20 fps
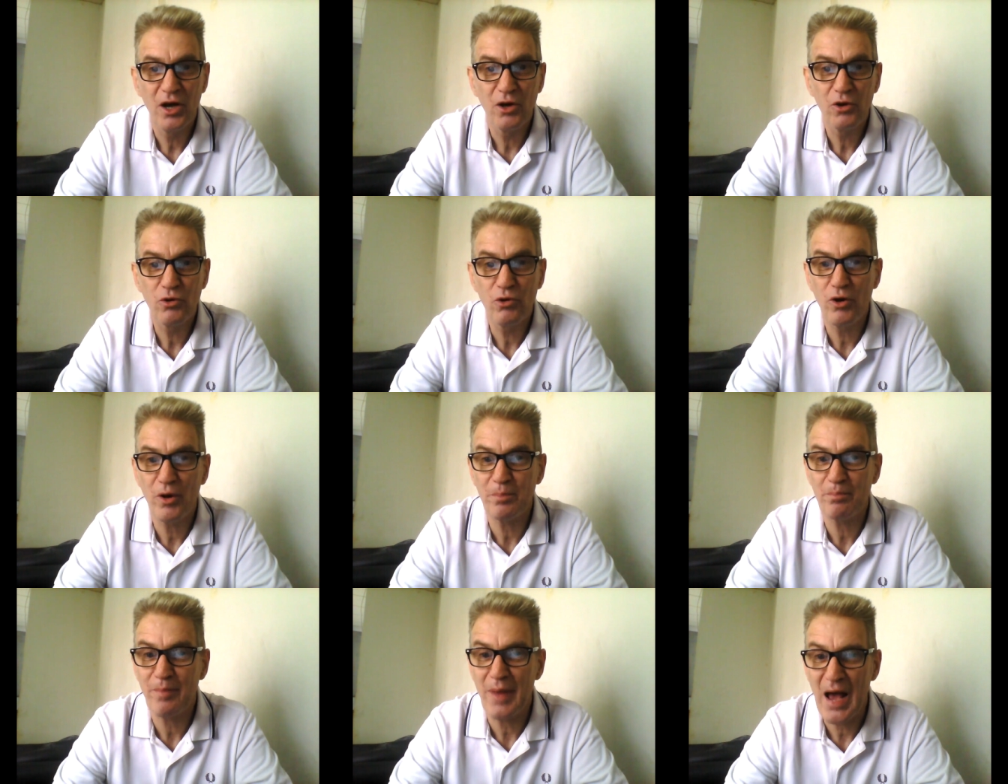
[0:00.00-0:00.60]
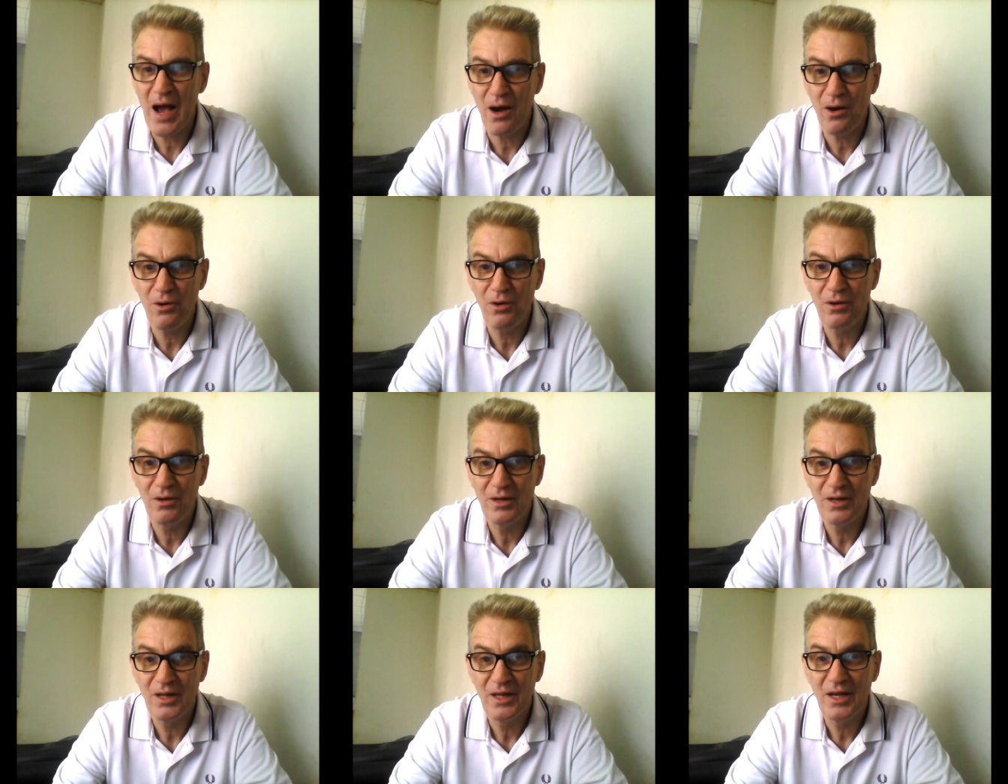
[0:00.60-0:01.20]
quat plau,
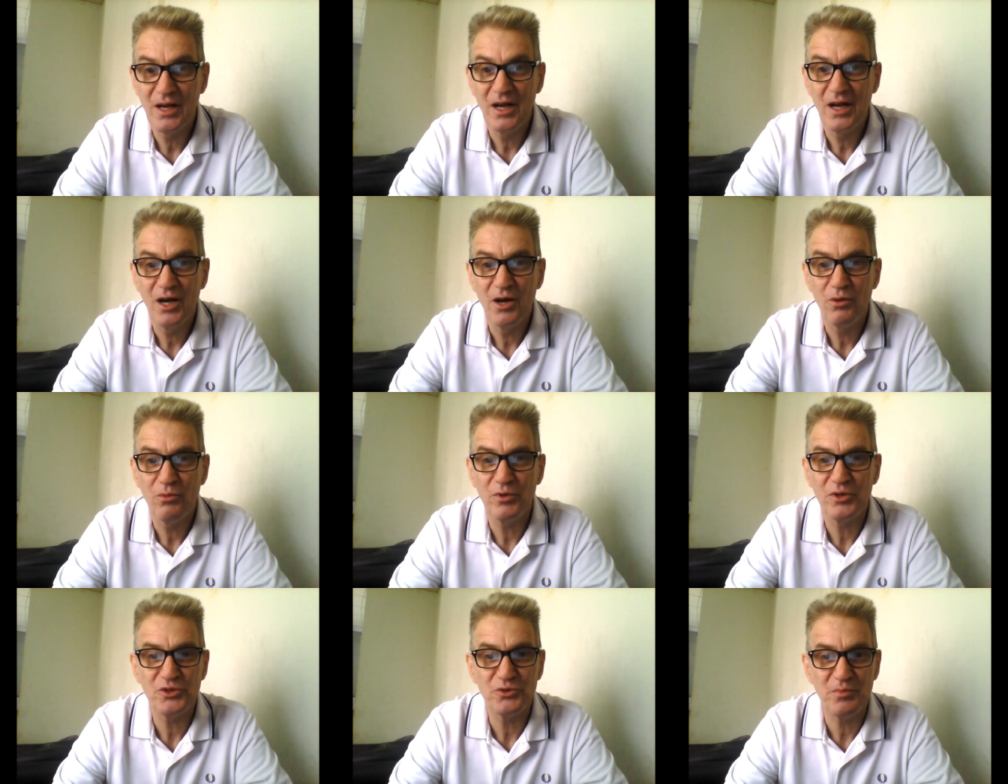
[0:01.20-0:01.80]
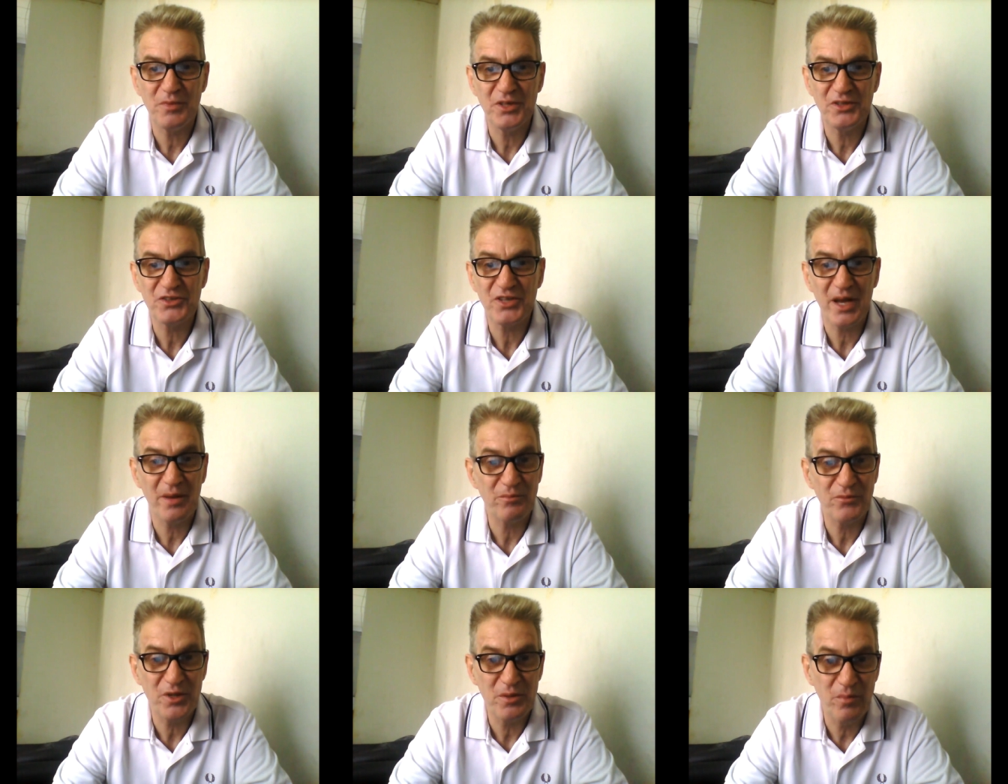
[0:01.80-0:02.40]
which means
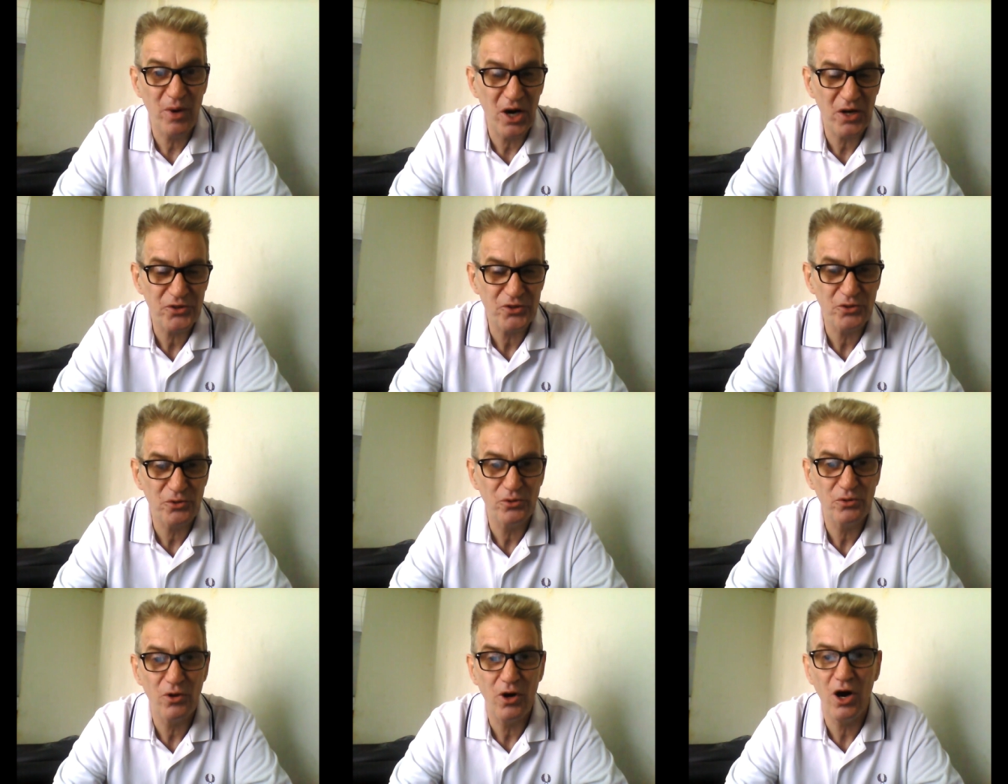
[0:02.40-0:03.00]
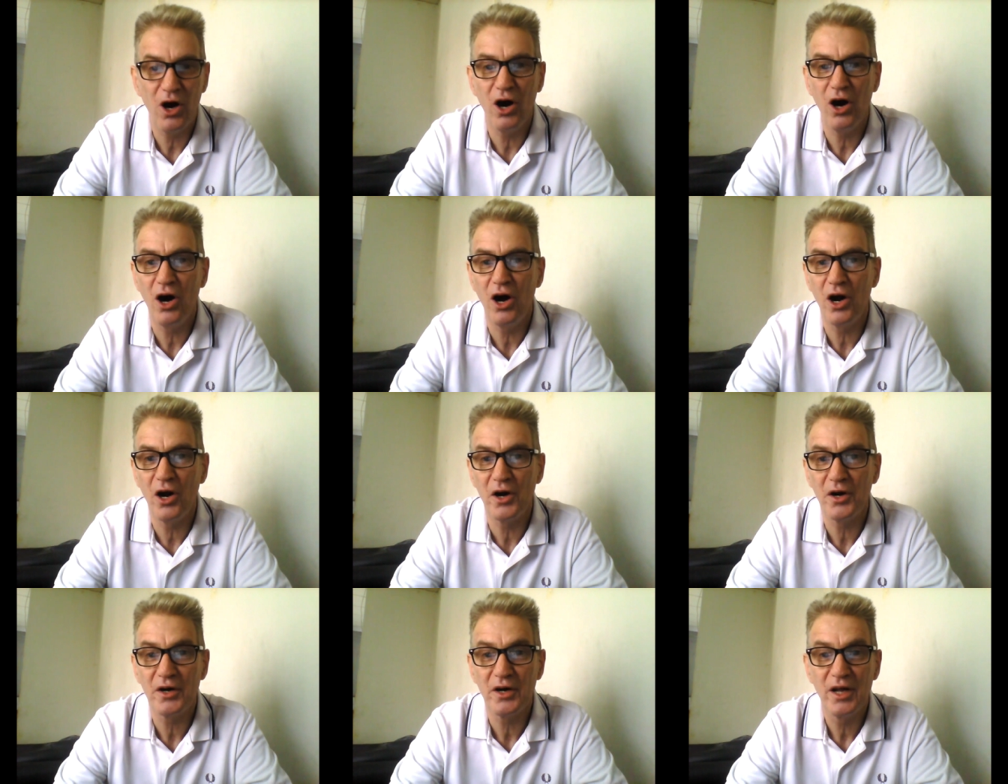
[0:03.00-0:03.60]
empty bottle,
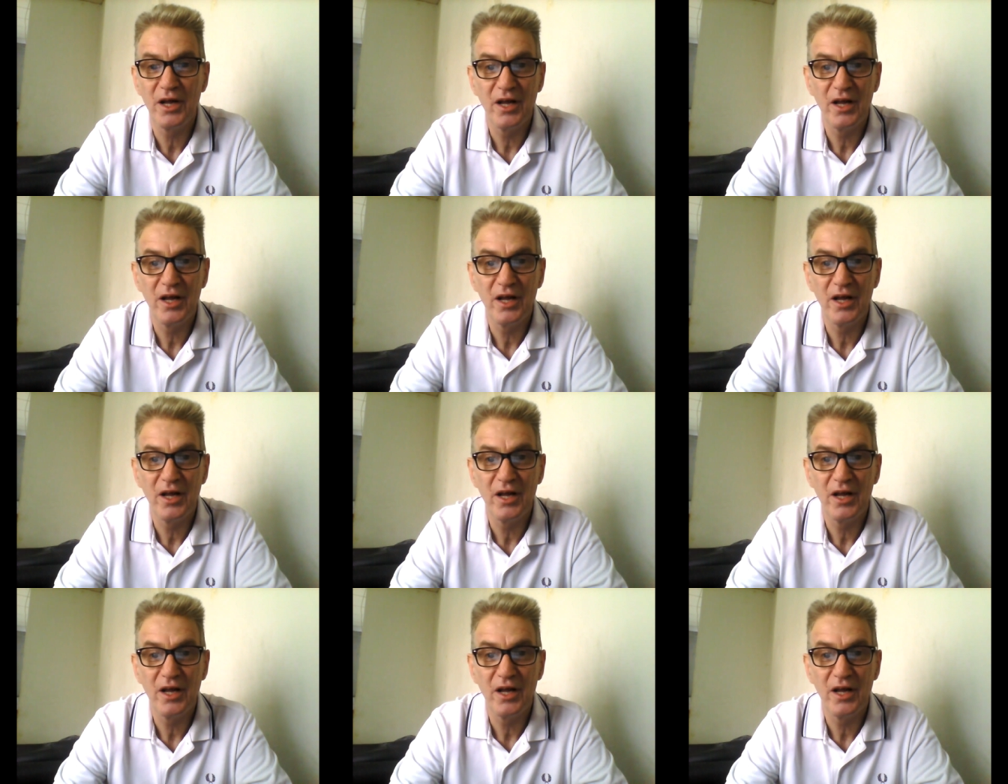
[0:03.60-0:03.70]
or